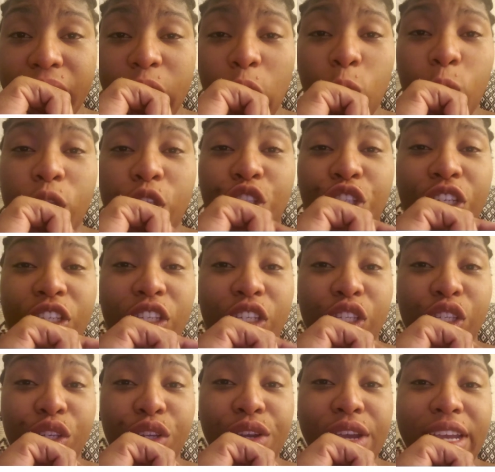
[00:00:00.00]
of
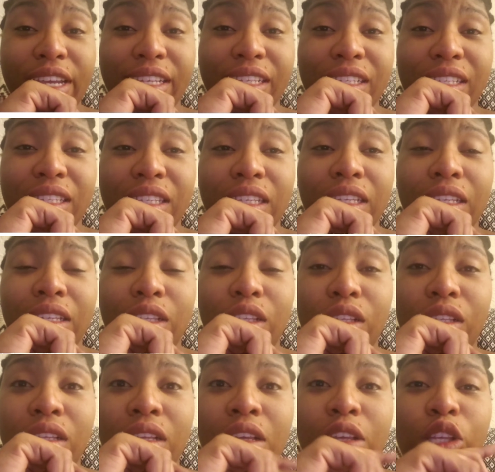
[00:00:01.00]
Jesus Christ.
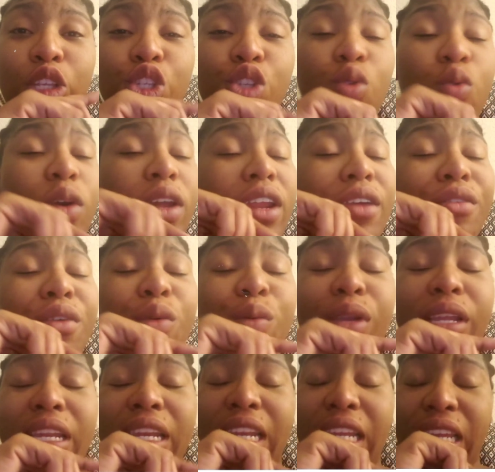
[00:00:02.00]
So whatever
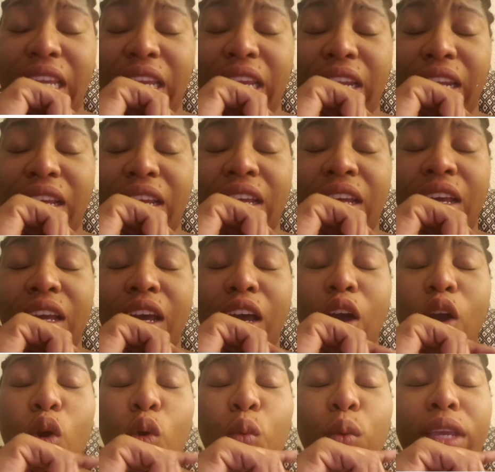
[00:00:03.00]
we need,
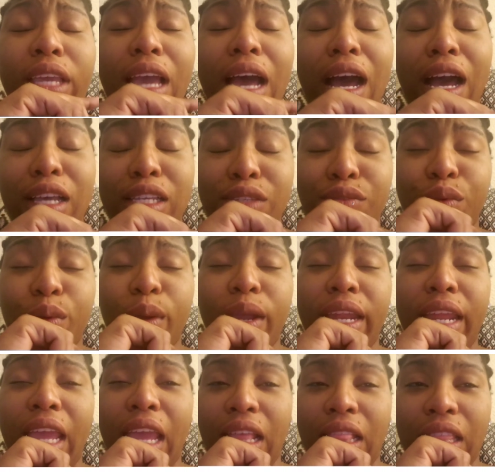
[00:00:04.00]
we ask for
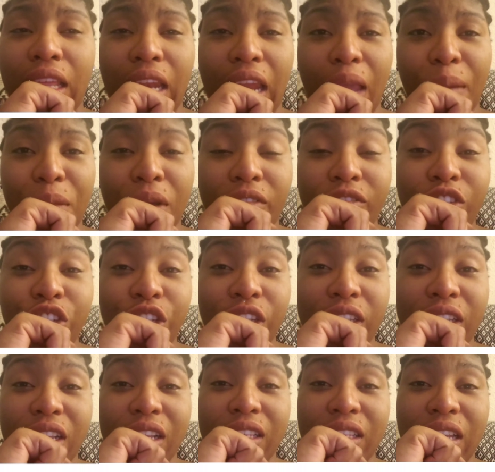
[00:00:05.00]
it in the name of
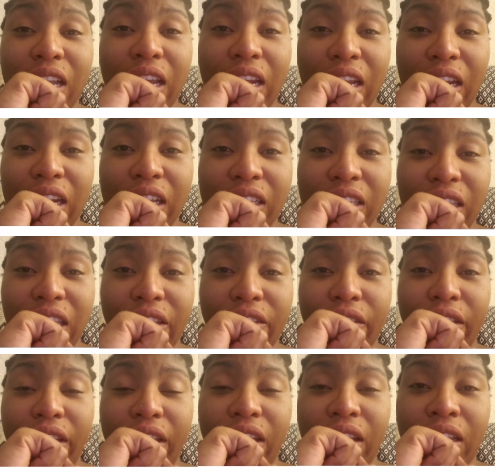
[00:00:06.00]
Jesus, and it is
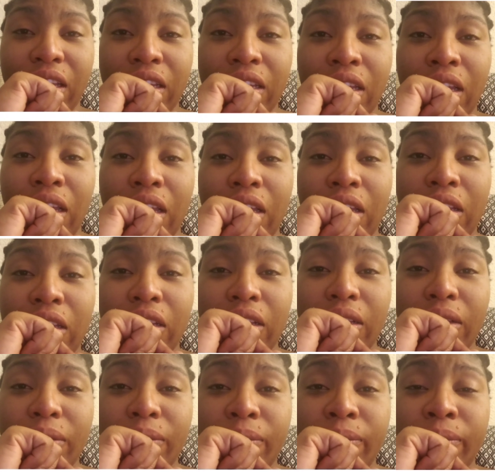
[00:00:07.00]
given.
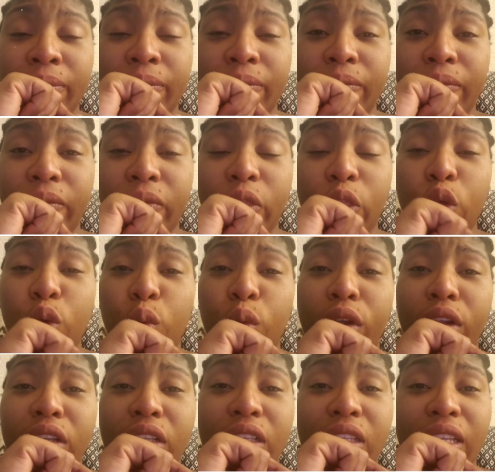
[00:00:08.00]
The
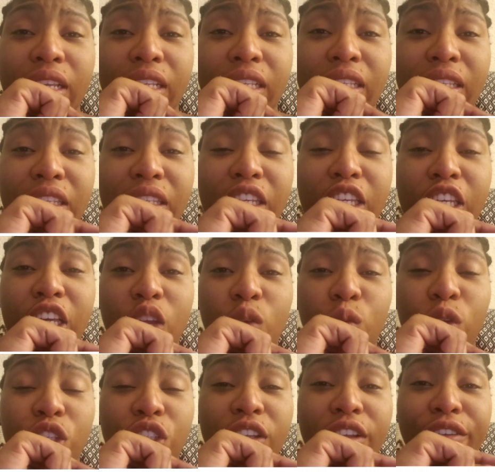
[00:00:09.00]
word says, seek and
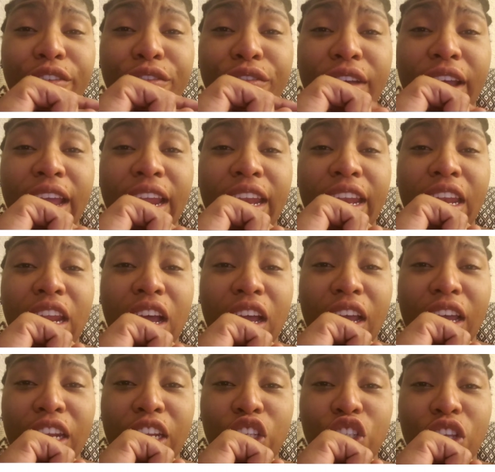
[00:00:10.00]
we shall find,
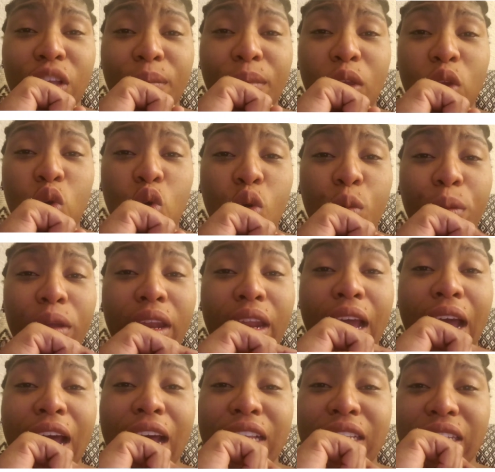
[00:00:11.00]
knock and it shall be open,
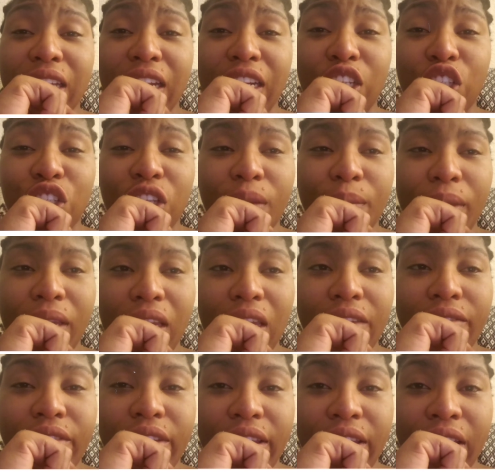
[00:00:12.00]
ask and it shall be
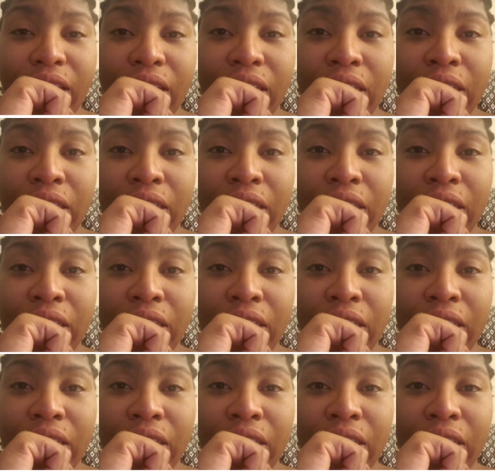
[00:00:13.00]
given.